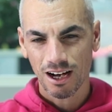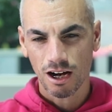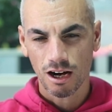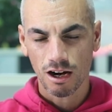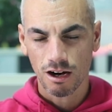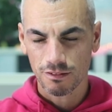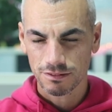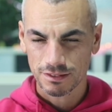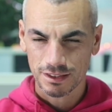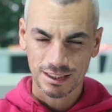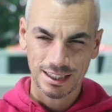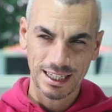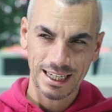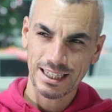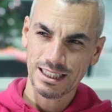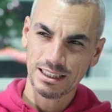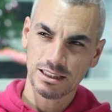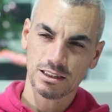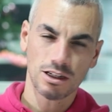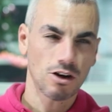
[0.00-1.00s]
after the
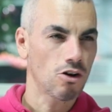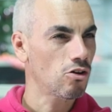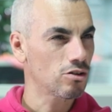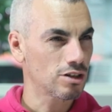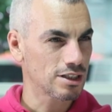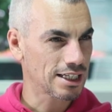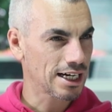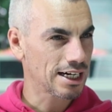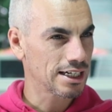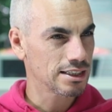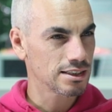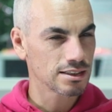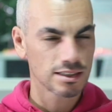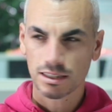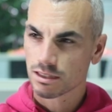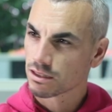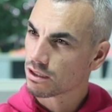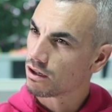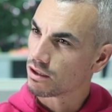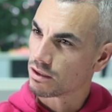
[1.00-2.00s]
Easter holidays
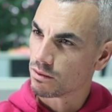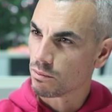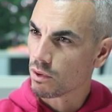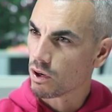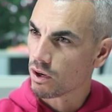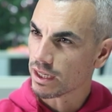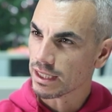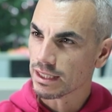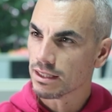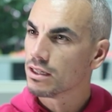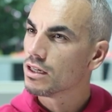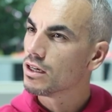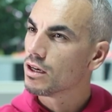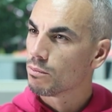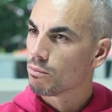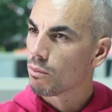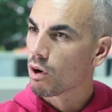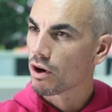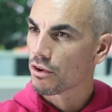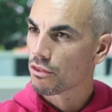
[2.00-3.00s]
is kind of
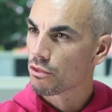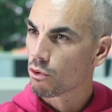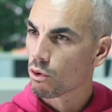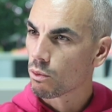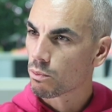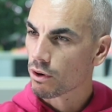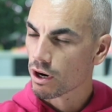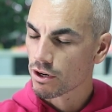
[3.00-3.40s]
my thought